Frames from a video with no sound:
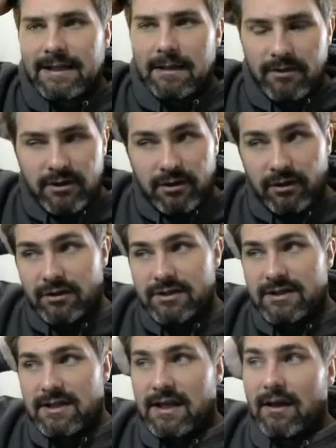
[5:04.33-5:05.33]

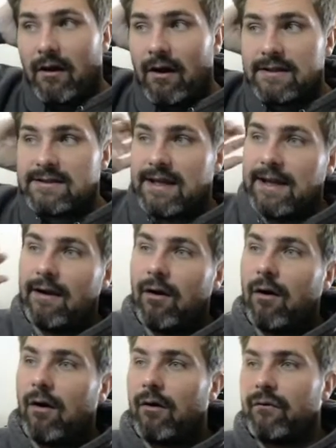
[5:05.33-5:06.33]
because the idea
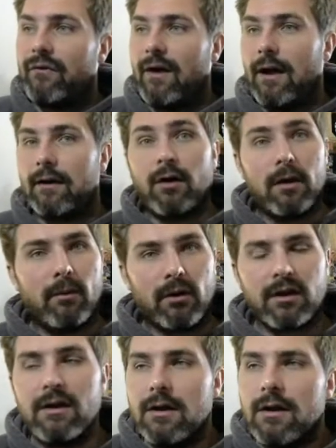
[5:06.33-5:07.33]
of Kolobok.
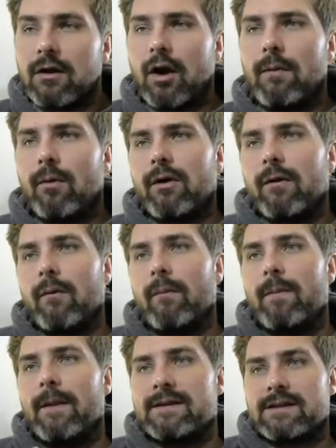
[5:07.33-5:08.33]
Kolobok
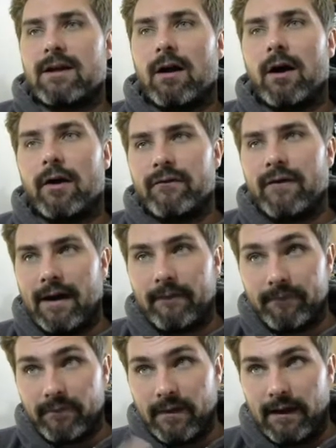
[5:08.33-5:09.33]
is a card that,
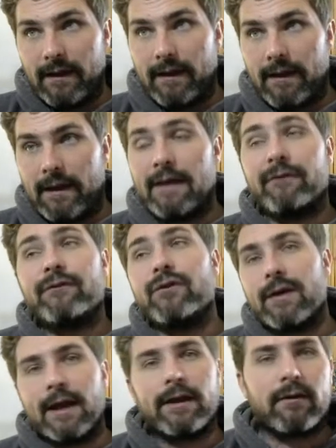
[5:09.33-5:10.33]
if you
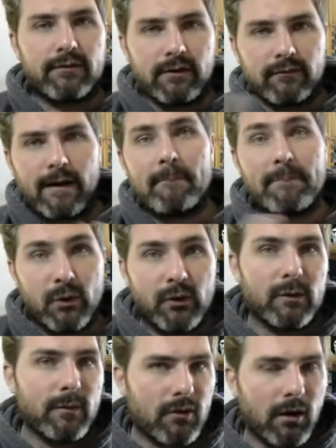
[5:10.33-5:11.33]
get the ramp
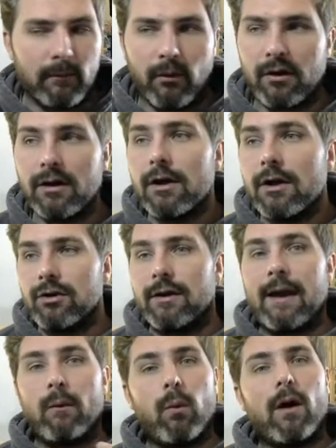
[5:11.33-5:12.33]
building with Kolobok, you
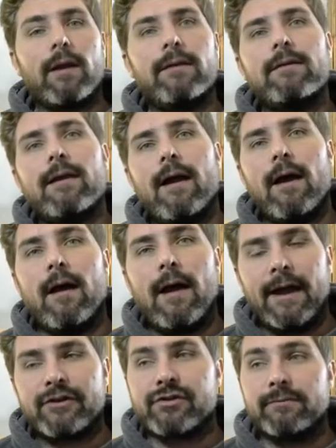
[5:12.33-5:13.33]
get 1
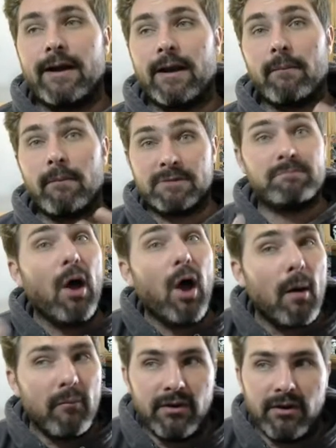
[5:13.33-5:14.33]
extra mana, but it's
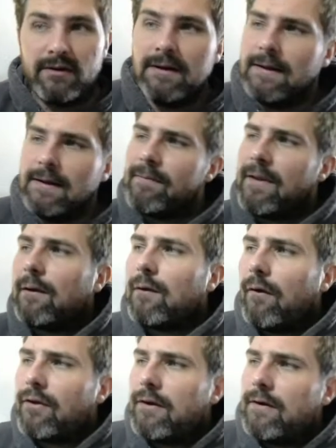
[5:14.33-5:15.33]
permanent. Now, a lot
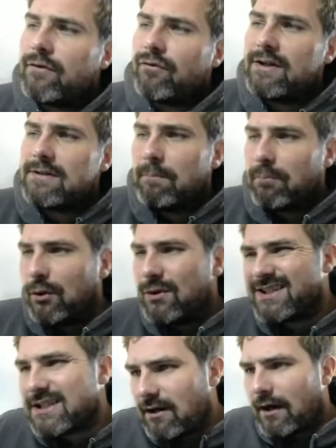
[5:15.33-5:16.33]
of the reason blue
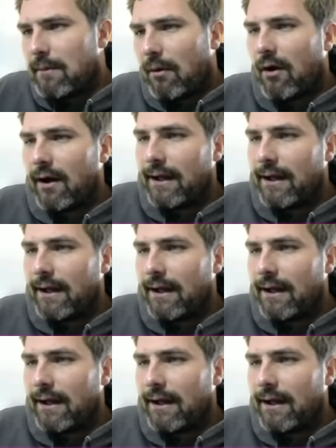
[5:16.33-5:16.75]
is slightly behind